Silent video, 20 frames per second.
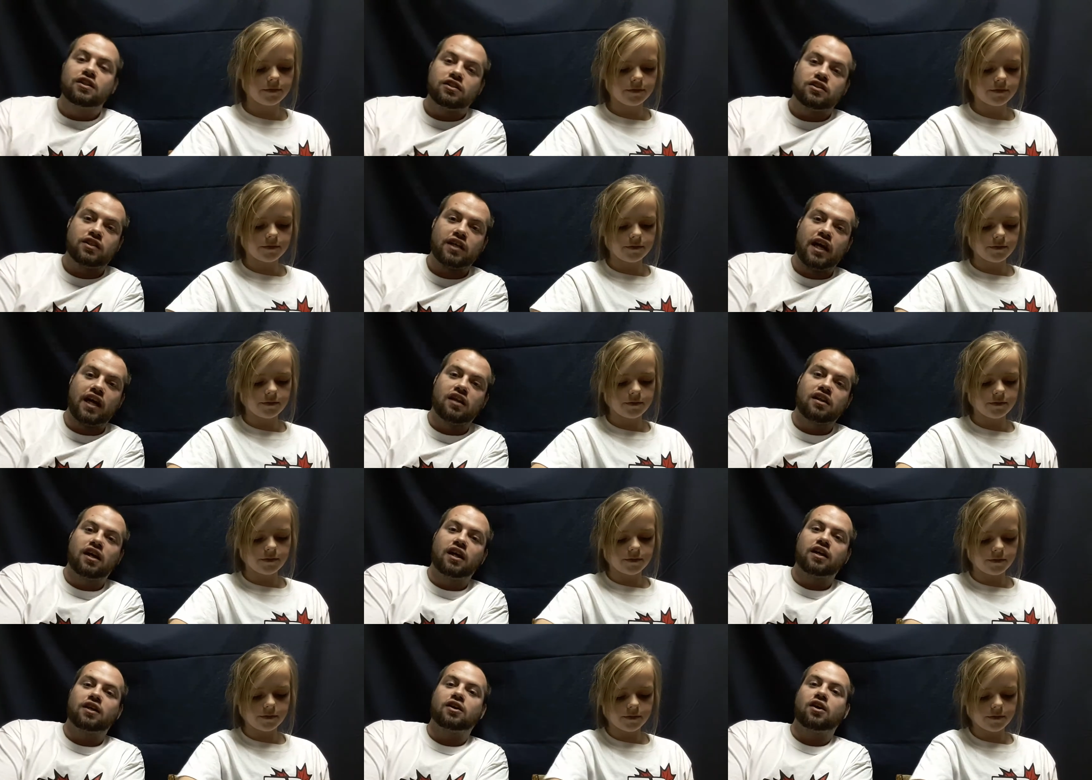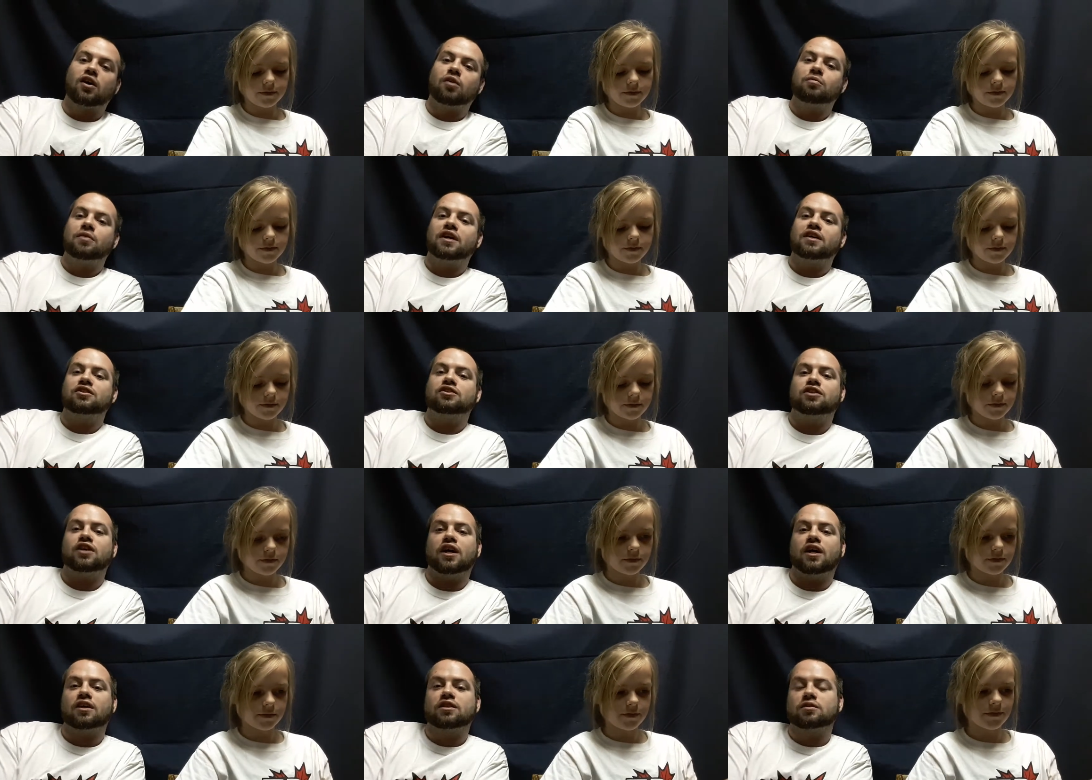Speaker 1: So yeah, like, comment,
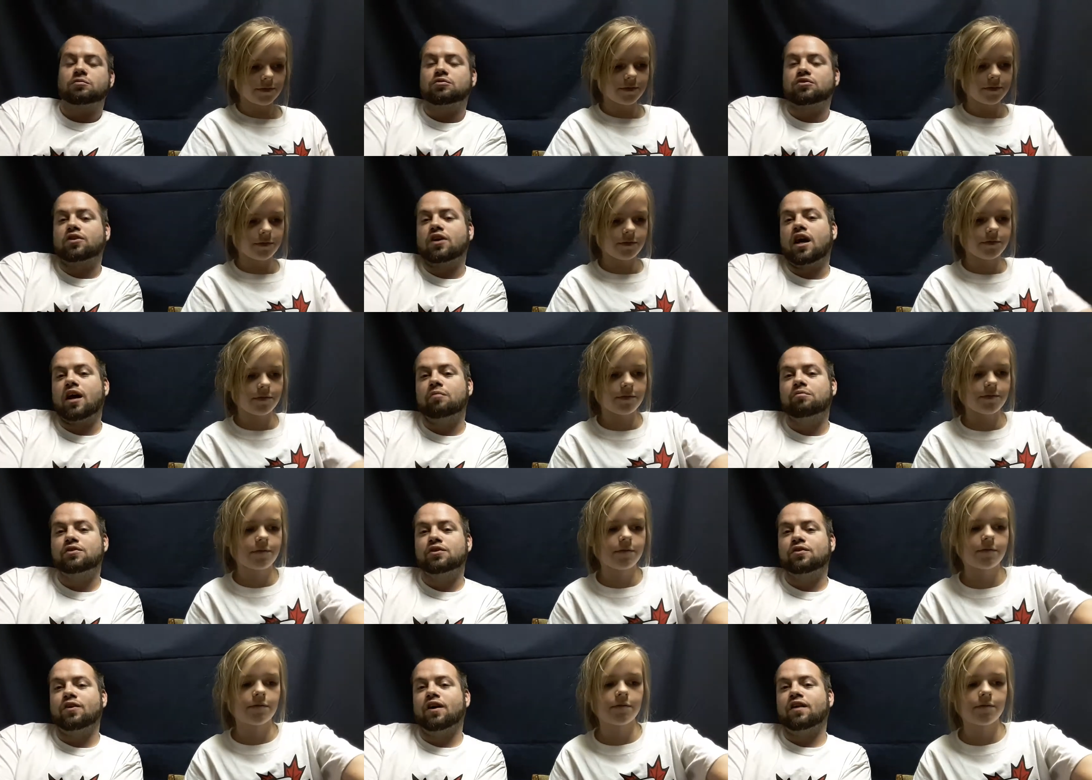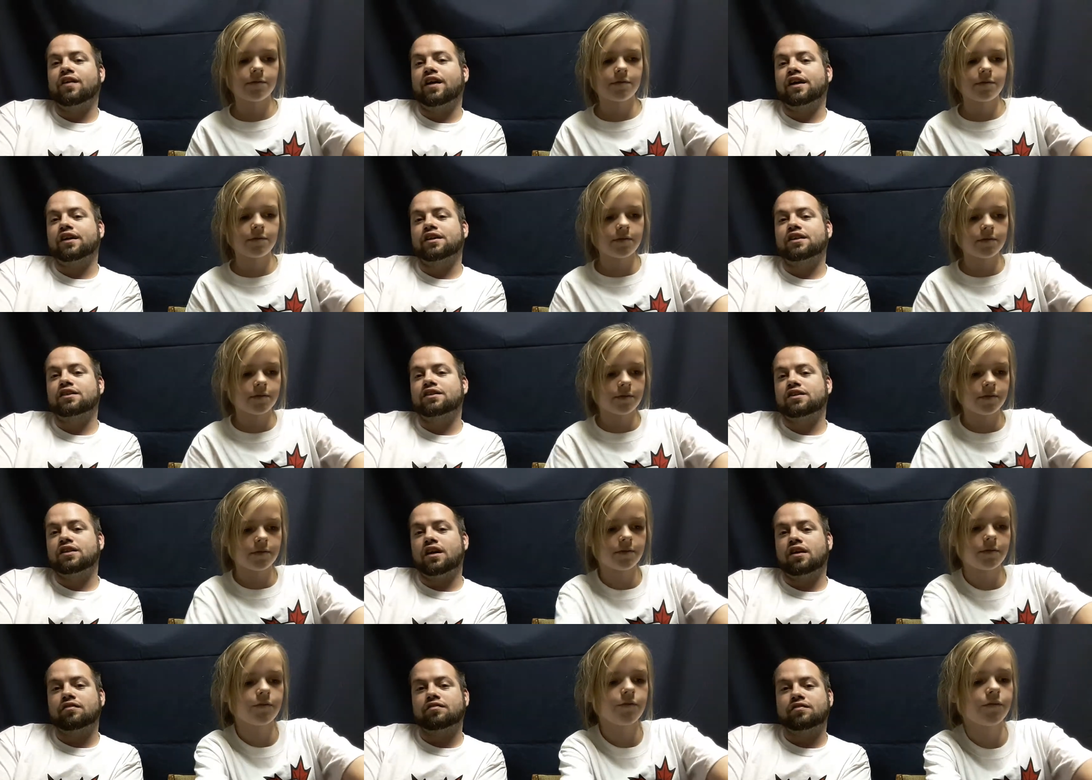share, subscribe, do all that good
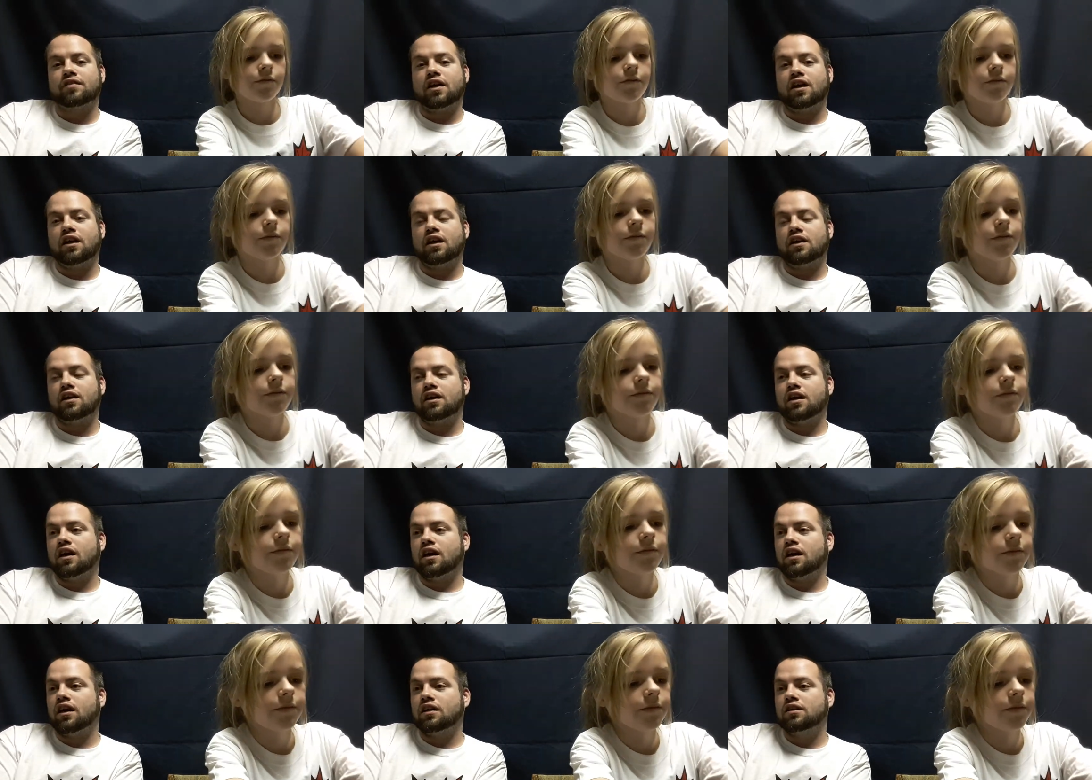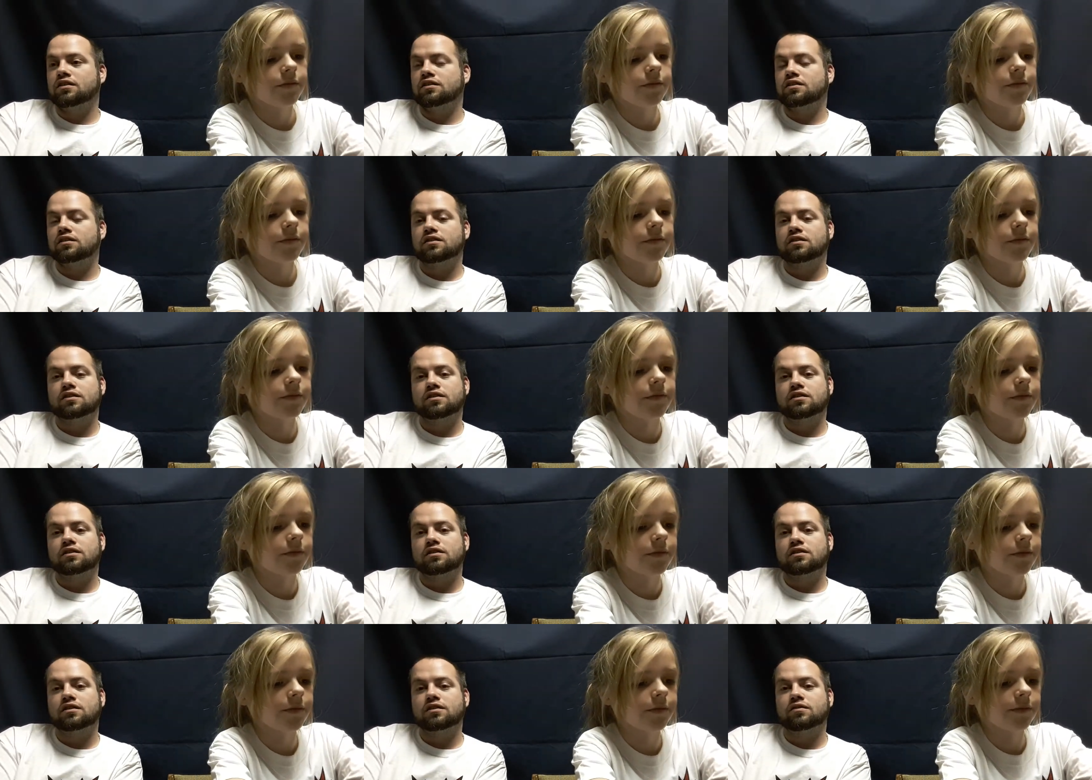stuff, and uh,
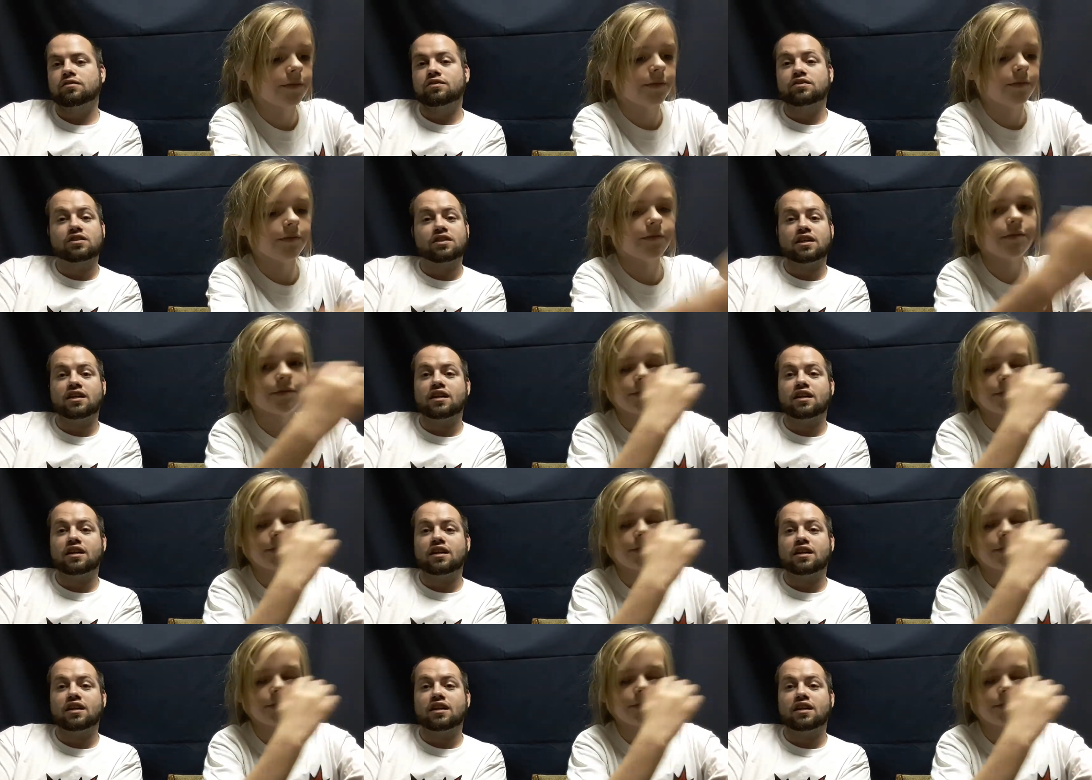We'll see